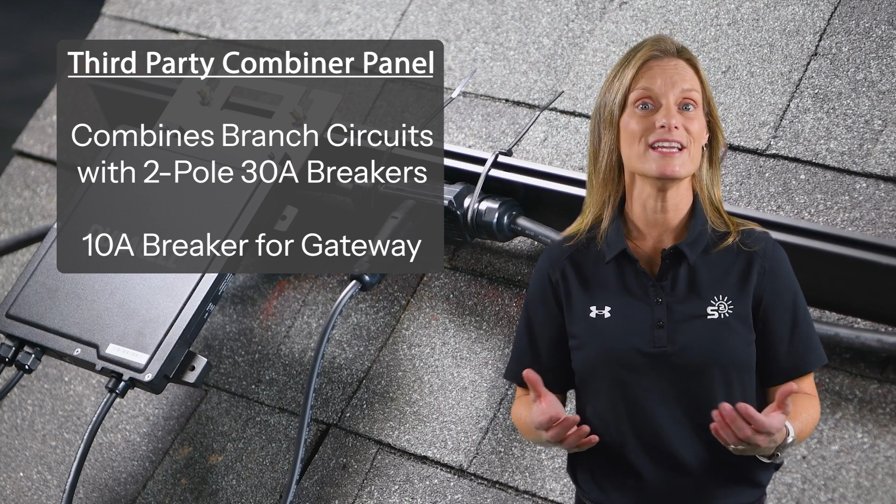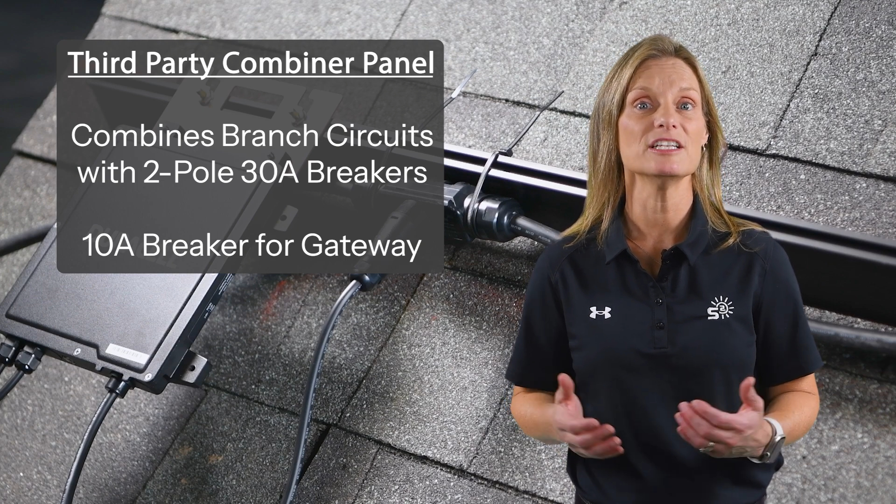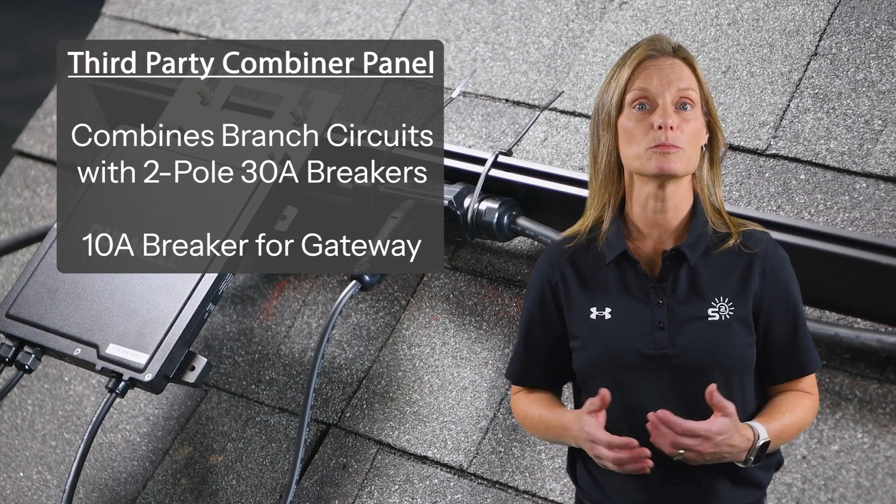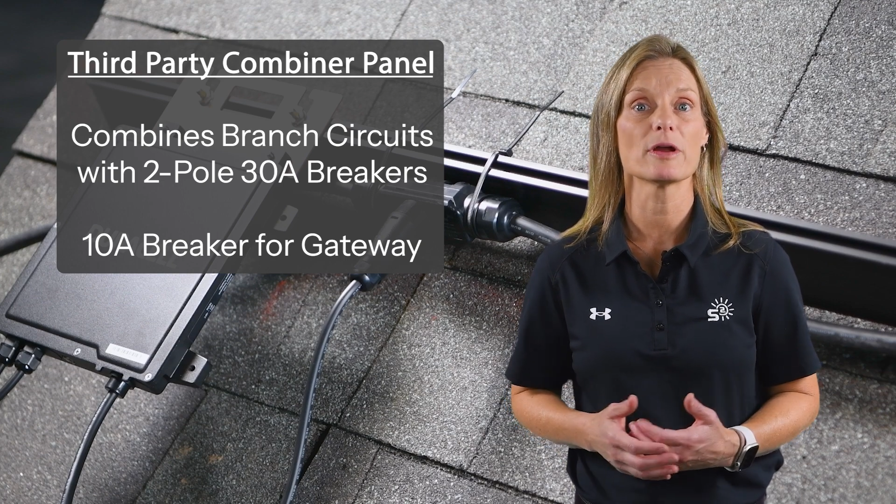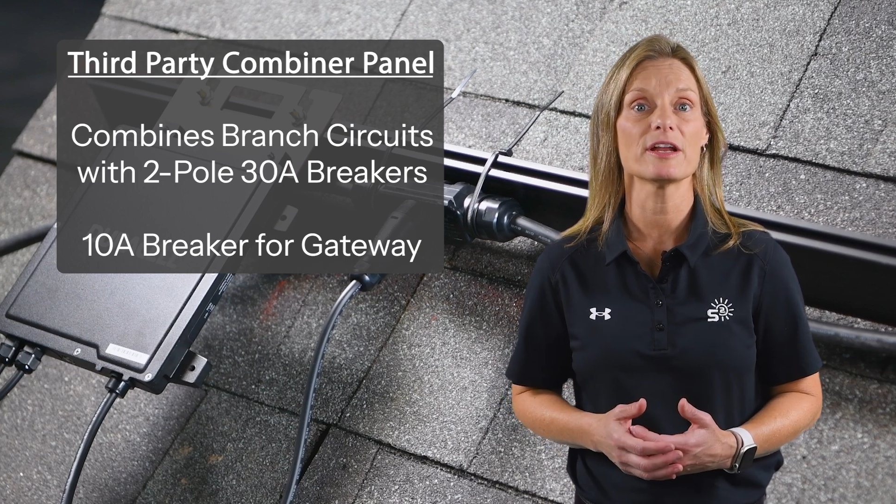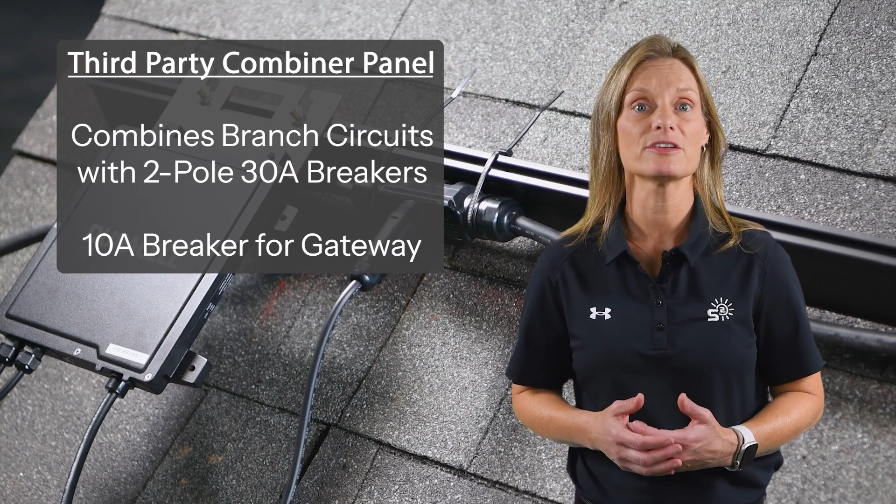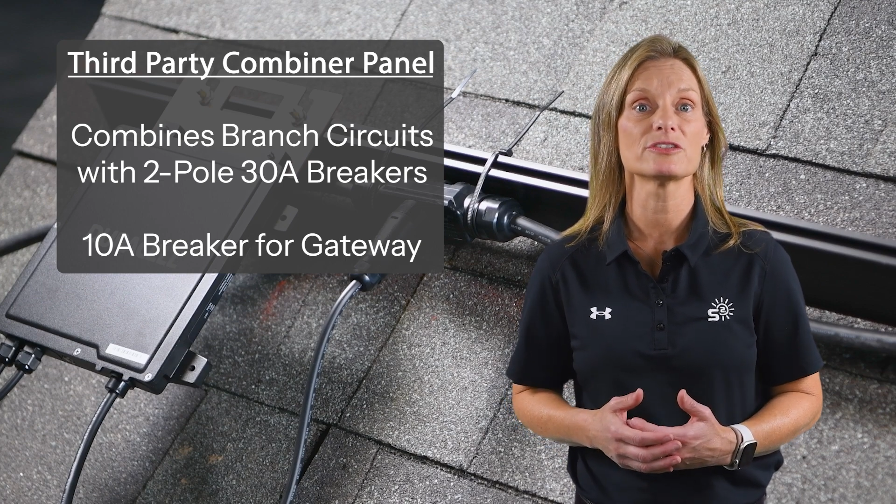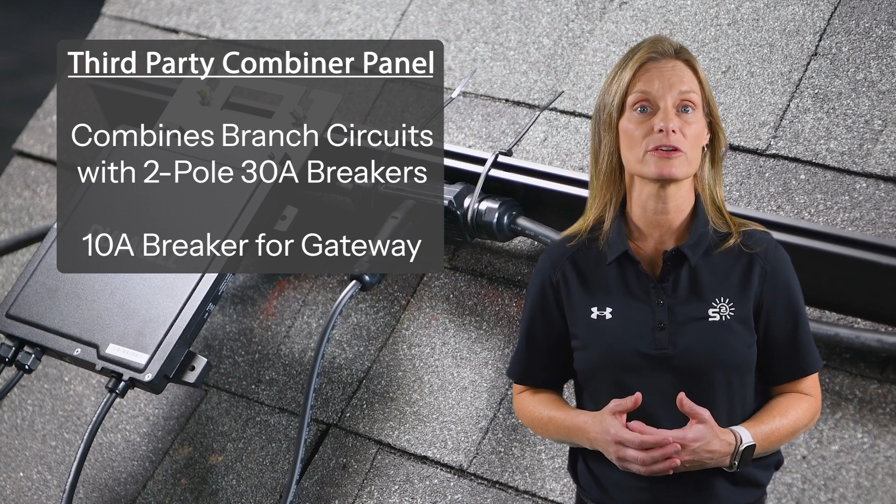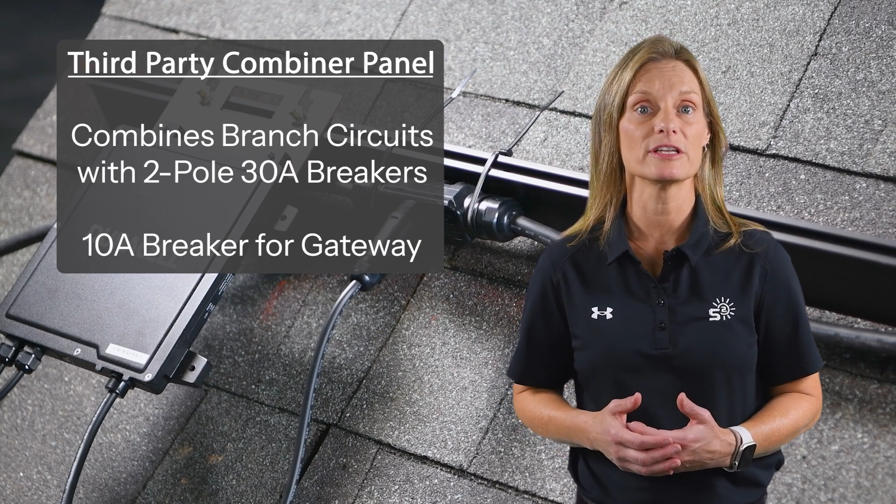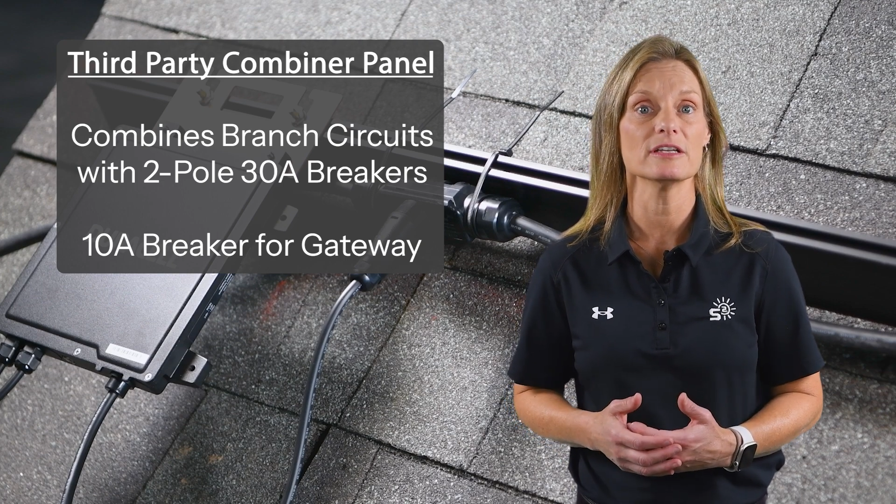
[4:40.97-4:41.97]
each branch
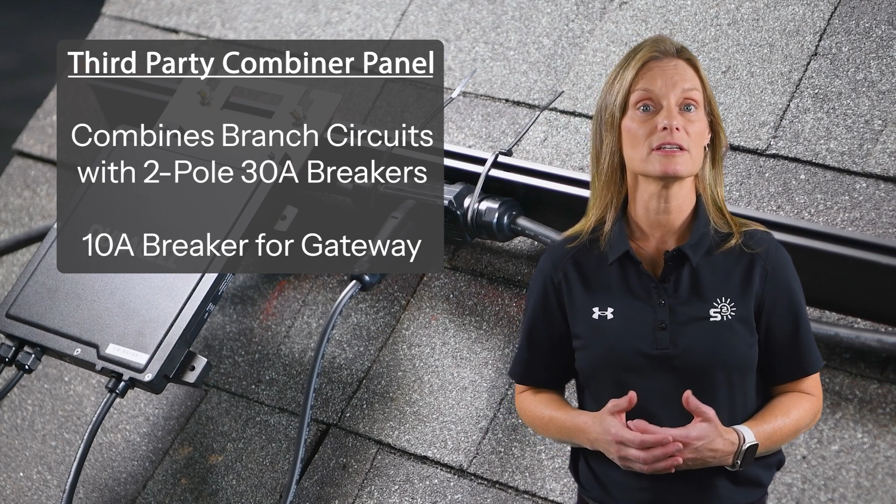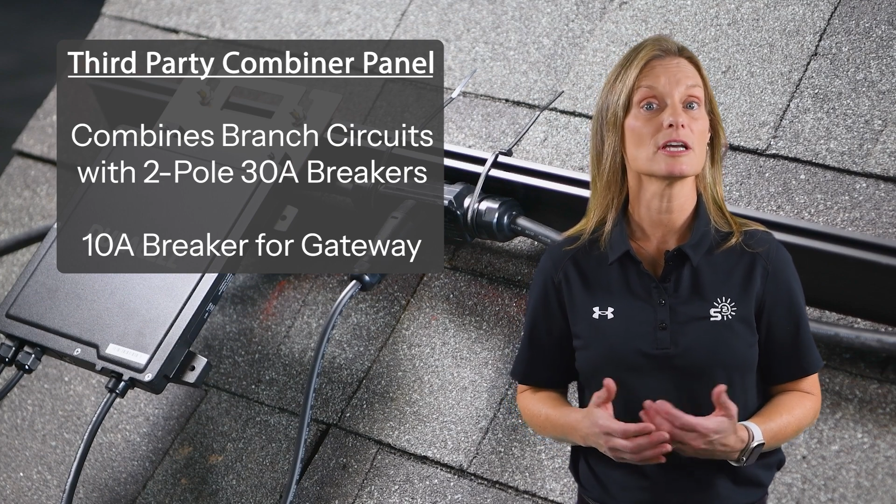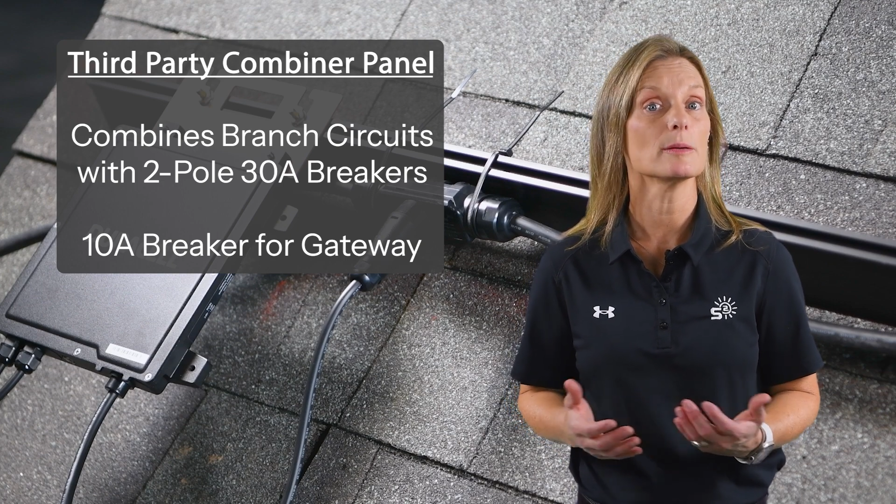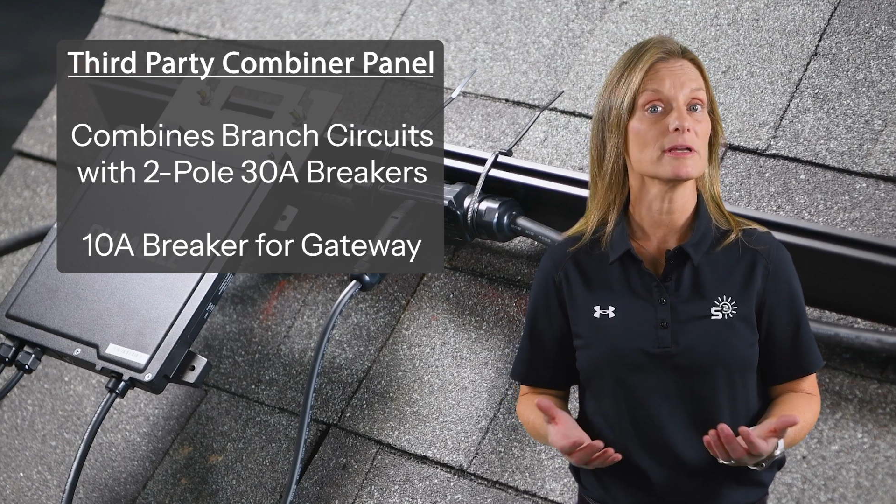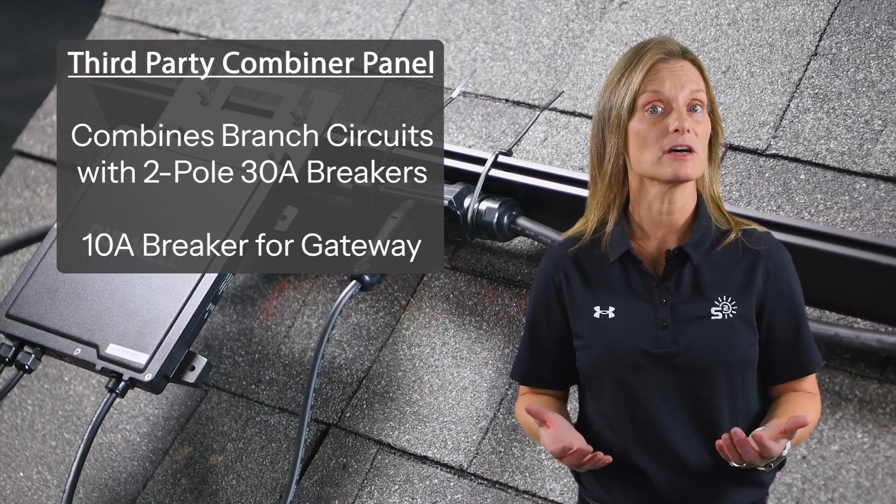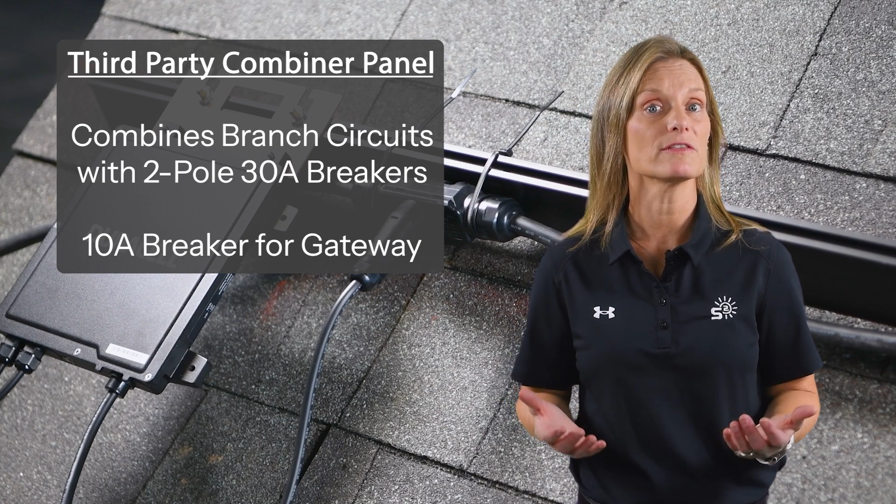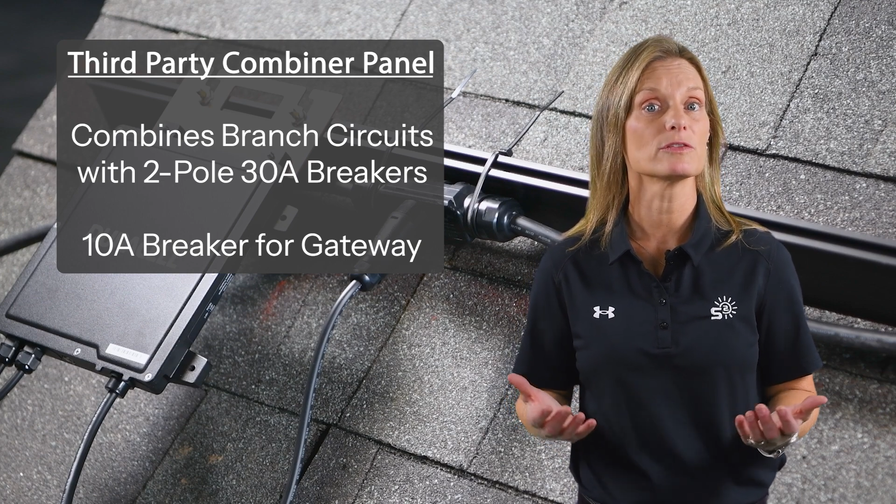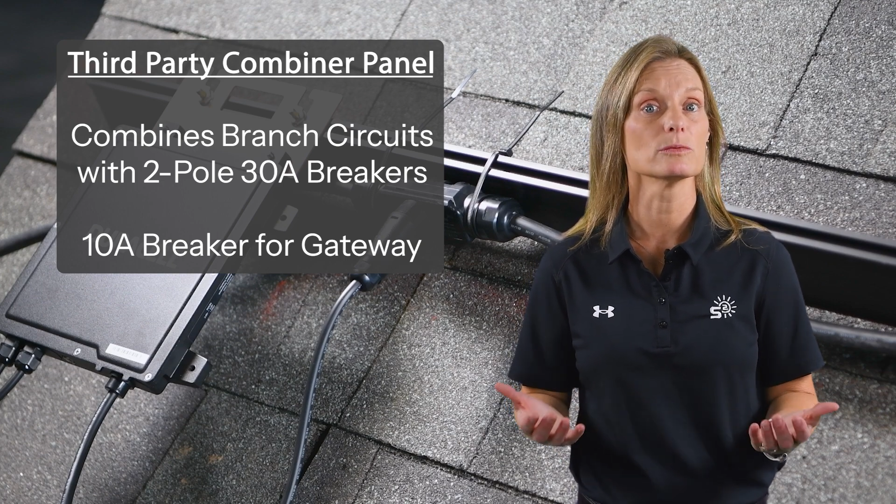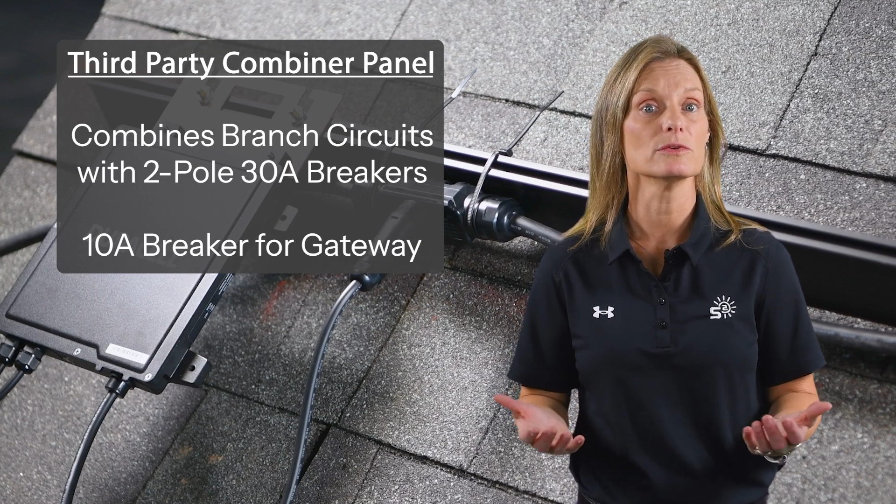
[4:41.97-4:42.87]
circuit coming off the